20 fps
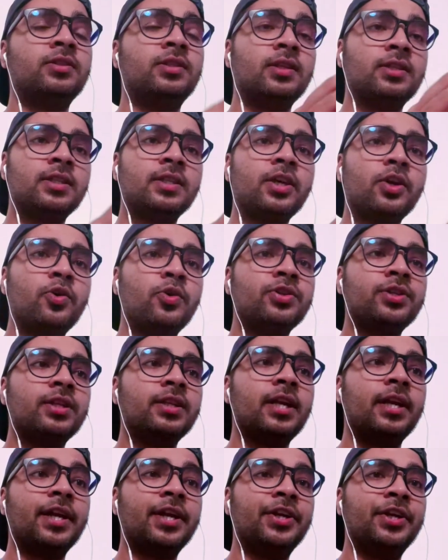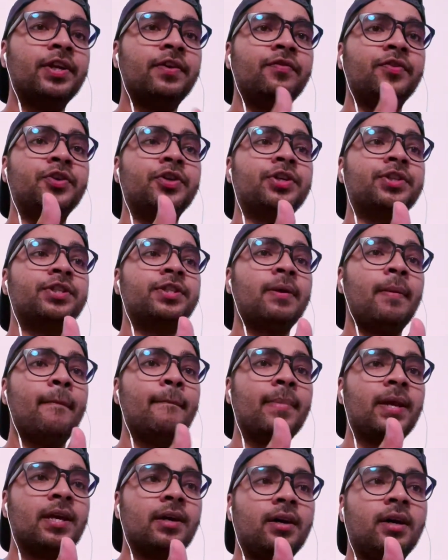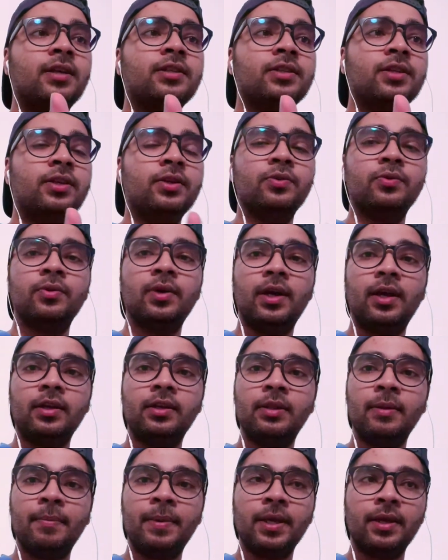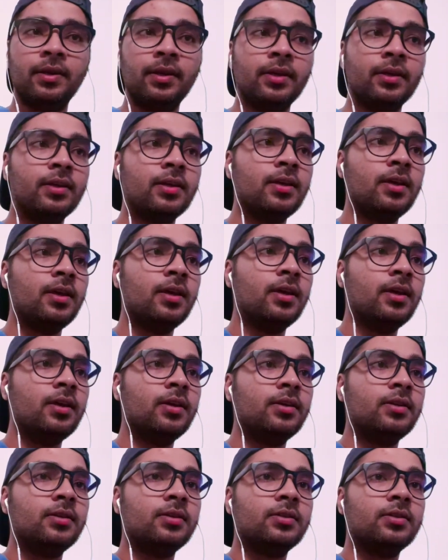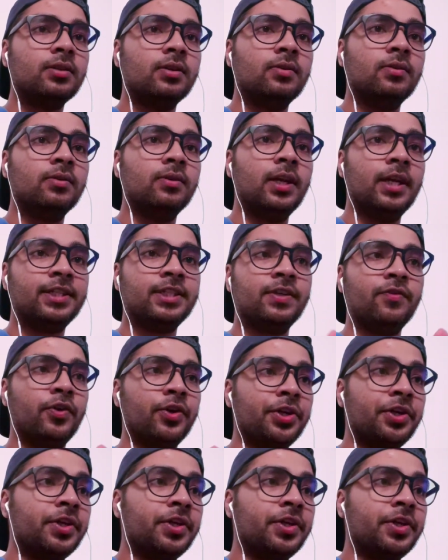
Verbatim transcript: This is the question that interviewers may ask you at the beginning. So let's see what it